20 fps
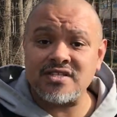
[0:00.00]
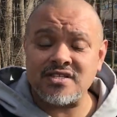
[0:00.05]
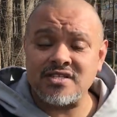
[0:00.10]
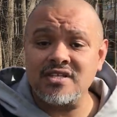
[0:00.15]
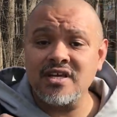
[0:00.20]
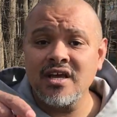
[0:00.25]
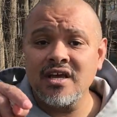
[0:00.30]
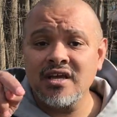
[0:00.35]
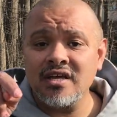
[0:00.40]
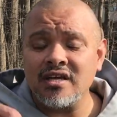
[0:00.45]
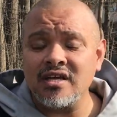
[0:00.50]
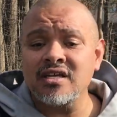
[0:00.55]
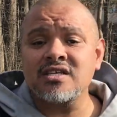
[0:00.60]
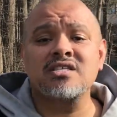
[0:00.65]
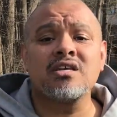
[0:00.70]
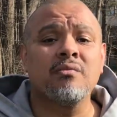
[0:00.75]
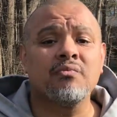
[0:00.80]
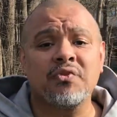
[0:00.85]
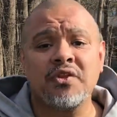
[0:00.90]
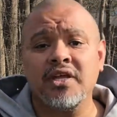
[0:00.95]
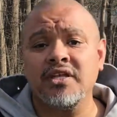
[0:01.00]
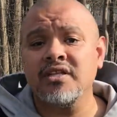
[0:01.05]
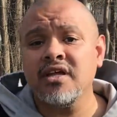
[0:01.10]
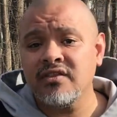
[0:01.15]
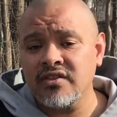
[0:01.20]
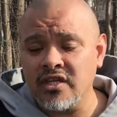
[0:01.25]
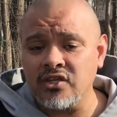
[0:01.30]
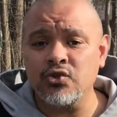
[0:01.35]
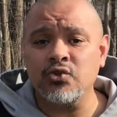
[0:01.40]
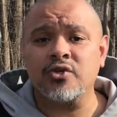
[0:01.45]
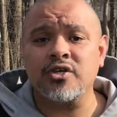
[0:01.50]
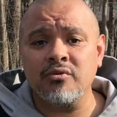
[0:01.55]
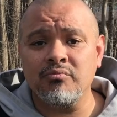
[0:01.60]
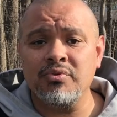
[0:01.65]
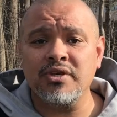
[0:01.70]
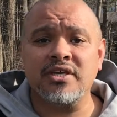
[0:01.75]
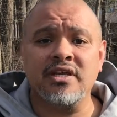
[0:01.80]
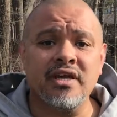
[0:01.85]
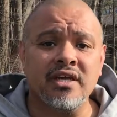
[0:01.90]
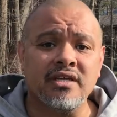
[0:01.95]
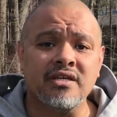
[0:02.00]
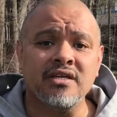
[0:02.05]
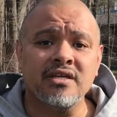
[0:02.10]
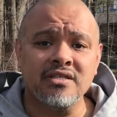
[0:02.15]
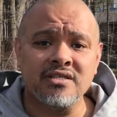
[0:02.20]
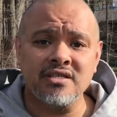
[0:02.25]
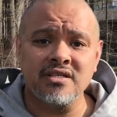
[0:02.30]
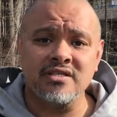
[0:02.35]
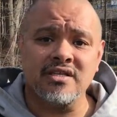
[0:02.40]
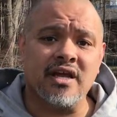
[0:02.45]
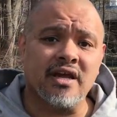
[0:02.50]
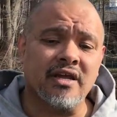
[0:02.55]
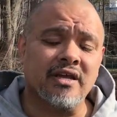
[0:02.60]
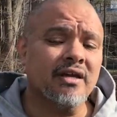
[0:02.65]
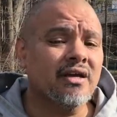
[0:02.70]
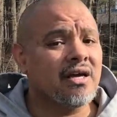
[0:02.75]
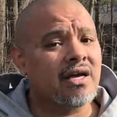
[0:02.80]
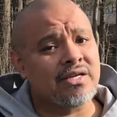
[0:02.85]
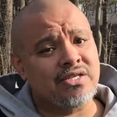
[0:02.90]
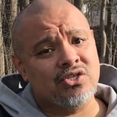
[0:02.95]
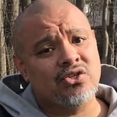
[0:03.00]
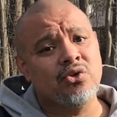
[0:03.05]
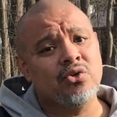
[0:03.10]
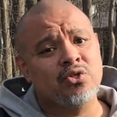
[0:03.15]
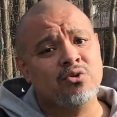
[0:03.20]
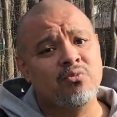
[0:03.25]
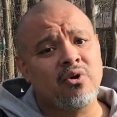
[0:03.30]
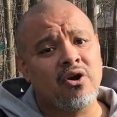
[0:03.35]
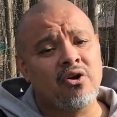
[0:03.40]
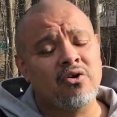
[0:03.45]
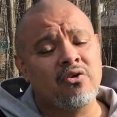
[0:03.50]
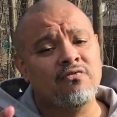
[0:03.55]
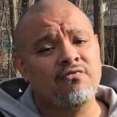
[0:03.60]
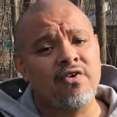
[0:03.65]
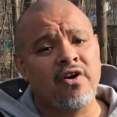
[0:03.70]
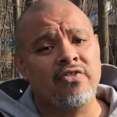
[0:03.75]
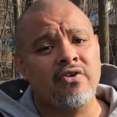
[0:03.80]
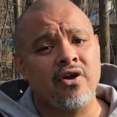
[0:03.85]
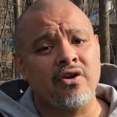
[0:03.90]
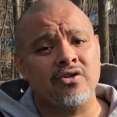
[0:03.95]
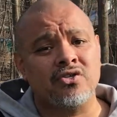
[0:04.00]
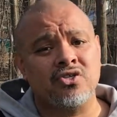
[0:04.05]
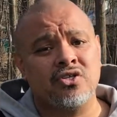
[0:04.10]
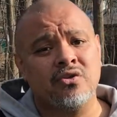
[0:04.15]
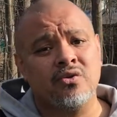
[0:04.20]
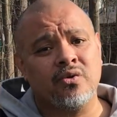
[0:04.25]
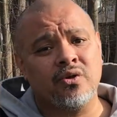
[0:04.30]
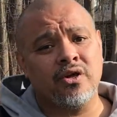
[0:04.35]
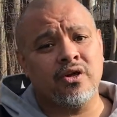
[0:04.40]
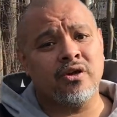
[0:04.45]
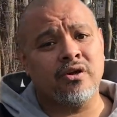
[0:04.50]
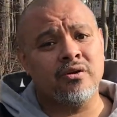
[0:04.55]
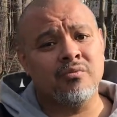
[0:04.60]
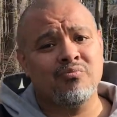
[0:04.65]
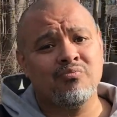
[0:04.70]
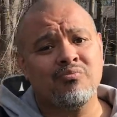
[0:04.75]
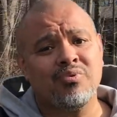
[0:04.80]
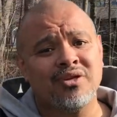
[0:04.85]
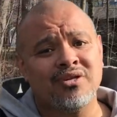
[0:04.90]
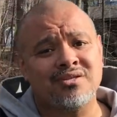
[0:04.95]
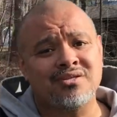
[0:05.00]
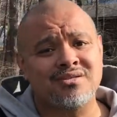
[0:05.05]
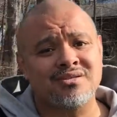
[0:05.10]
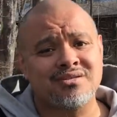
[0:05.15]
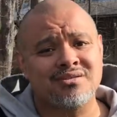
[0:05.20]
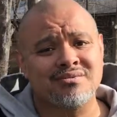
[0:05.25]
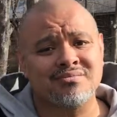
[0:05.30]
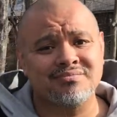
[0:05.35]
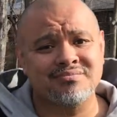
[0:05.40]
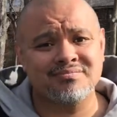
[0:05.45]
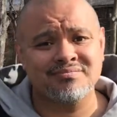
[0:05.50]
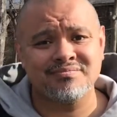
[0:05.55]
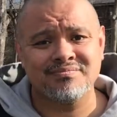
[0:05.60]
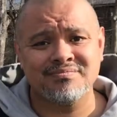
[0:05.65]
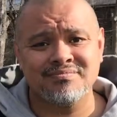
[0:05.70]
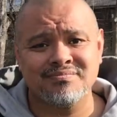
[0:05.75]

This is something that you can begin today. I'll see you tomorrow. Father Agustino here. Peace.